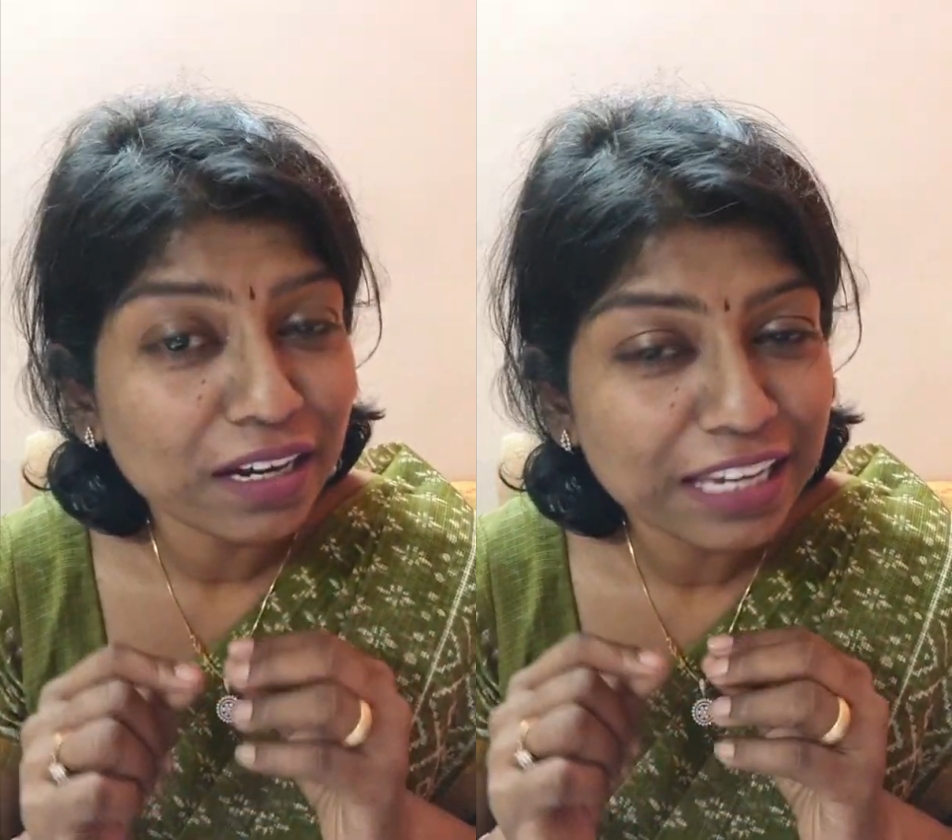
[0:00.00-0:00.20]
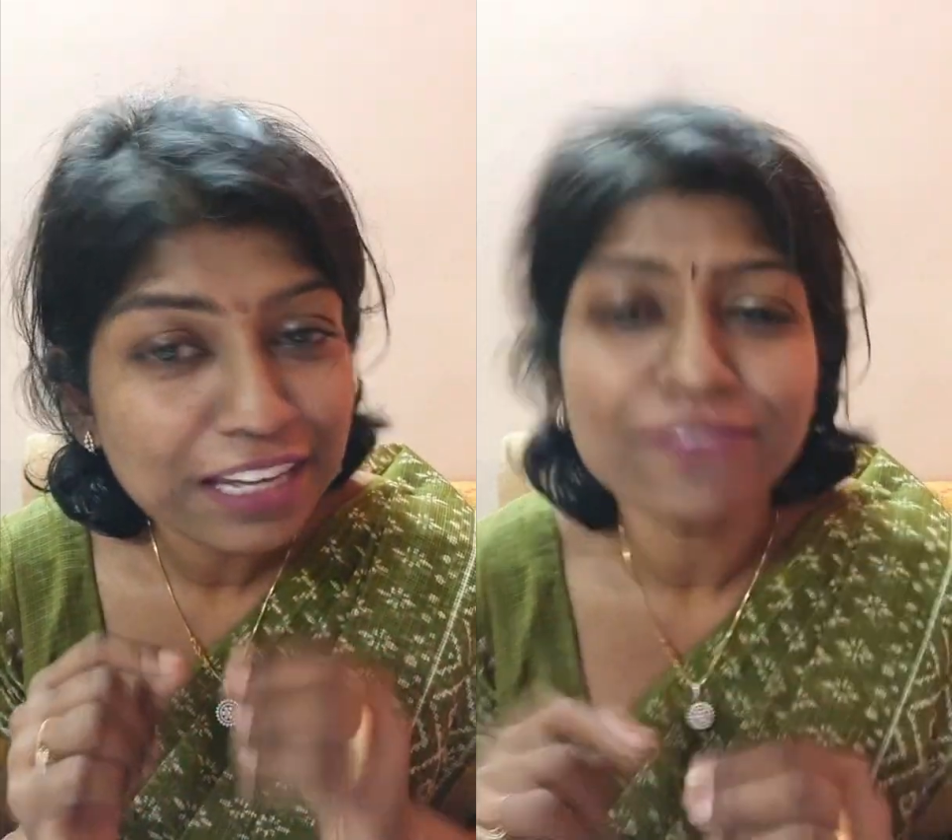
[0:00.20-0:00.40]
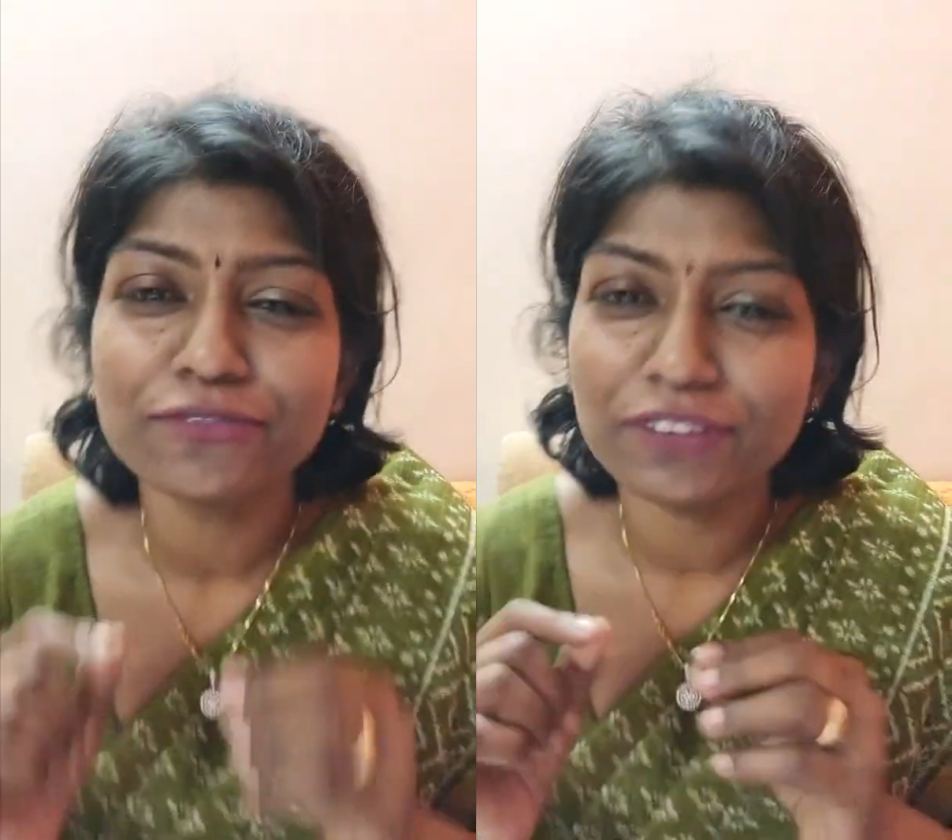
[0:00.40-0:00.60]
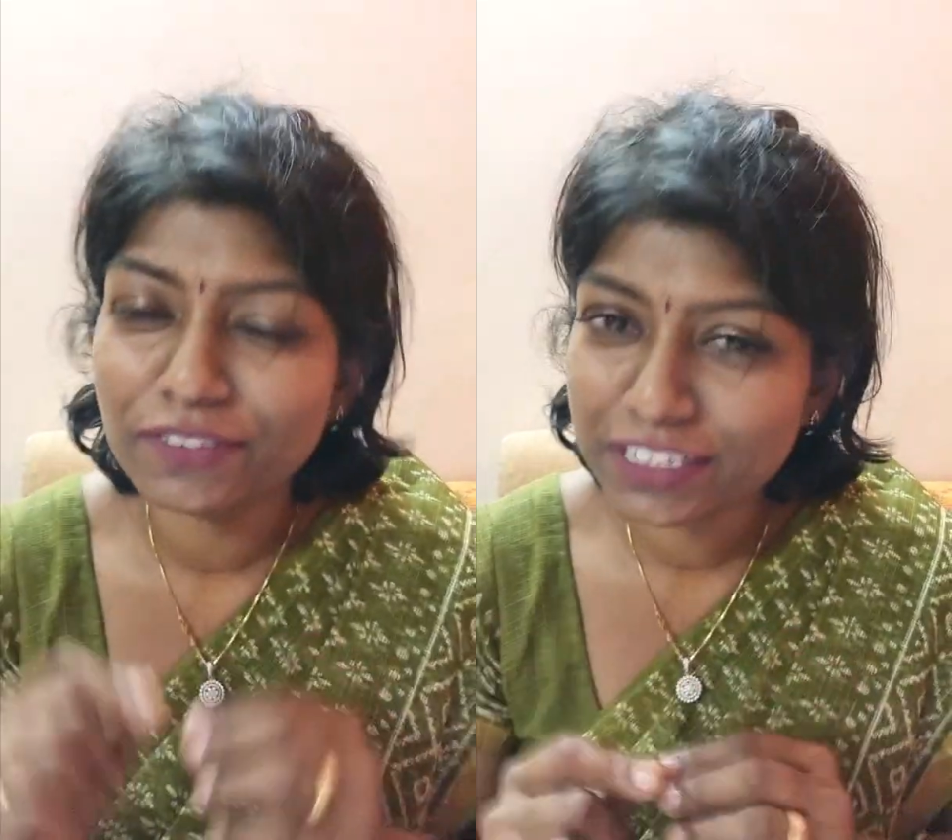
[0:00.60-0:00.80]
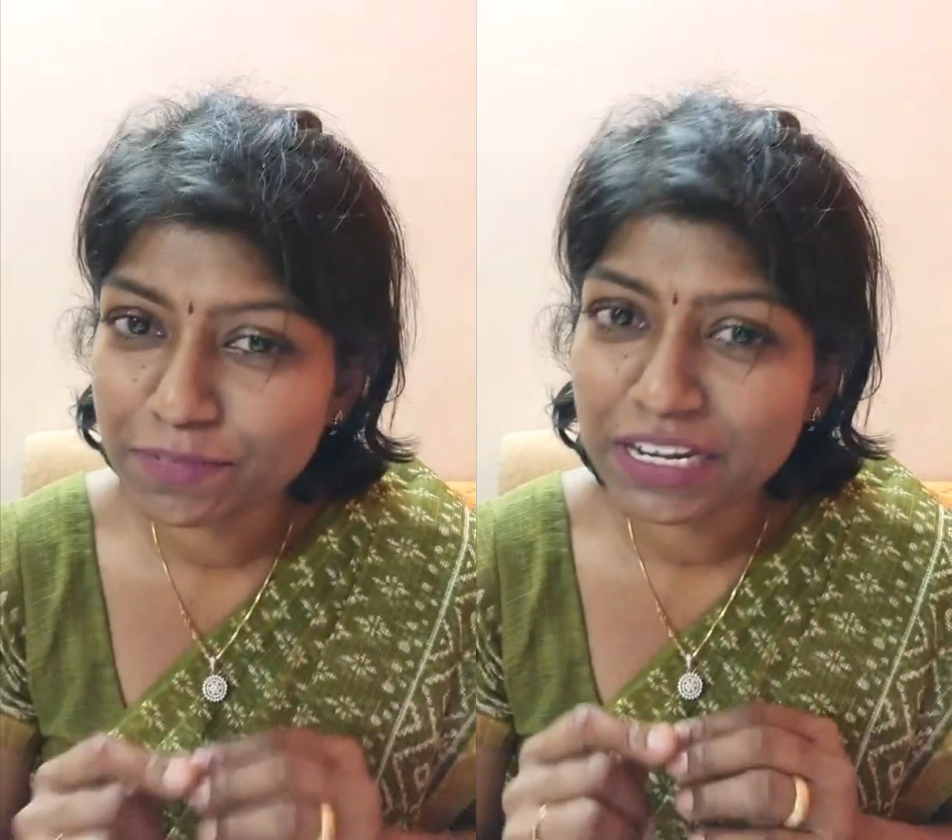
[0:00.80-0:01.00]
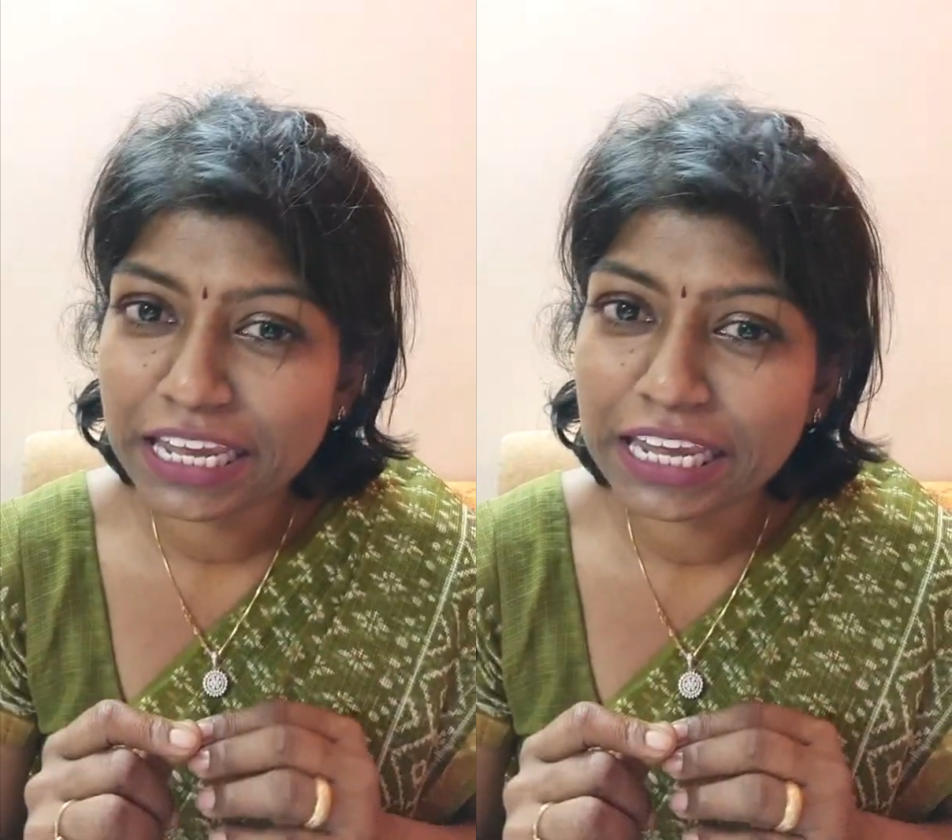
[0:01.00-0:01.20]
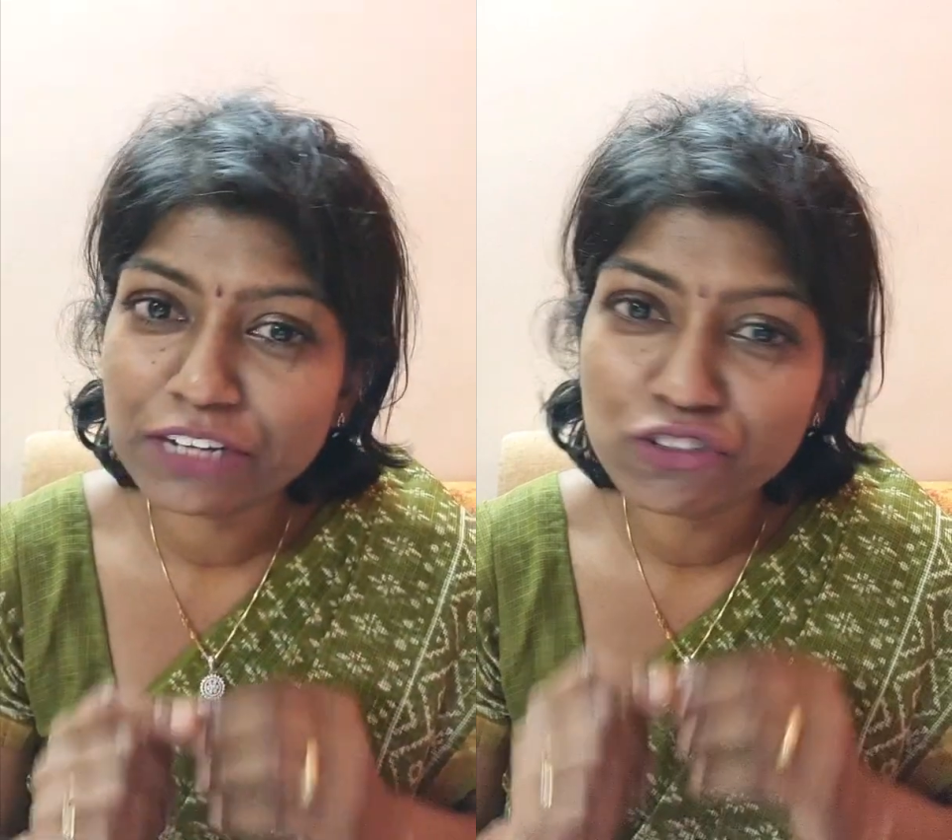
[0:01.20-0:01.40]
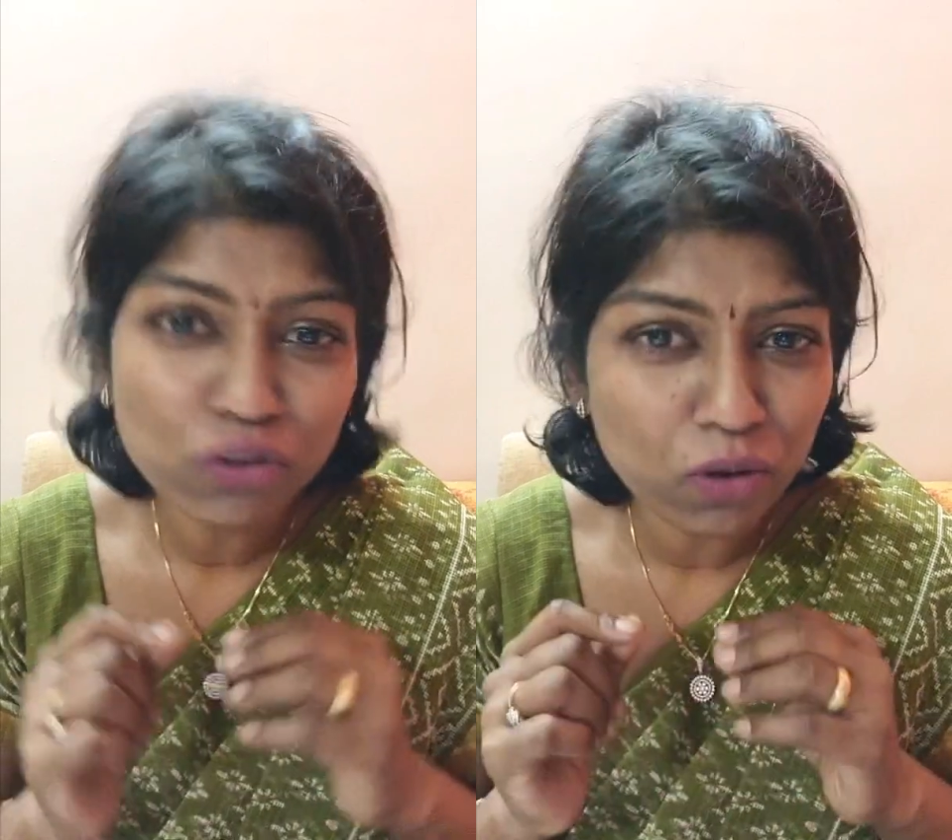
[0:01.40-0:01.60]
give vitamin
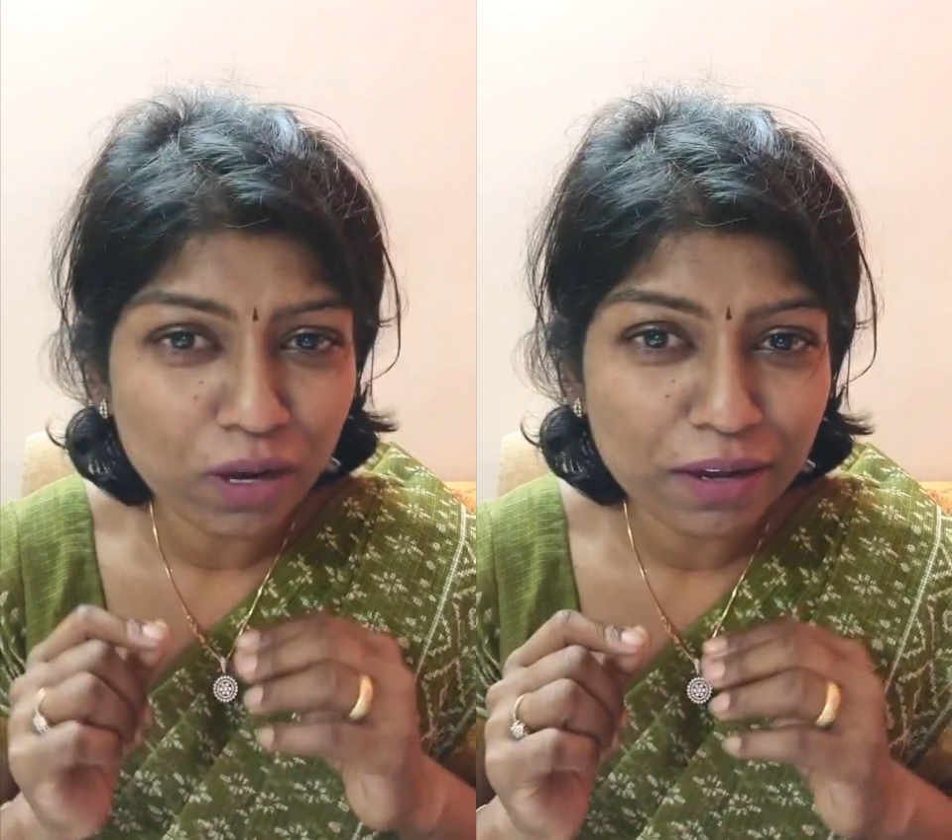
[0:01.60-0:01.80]
A to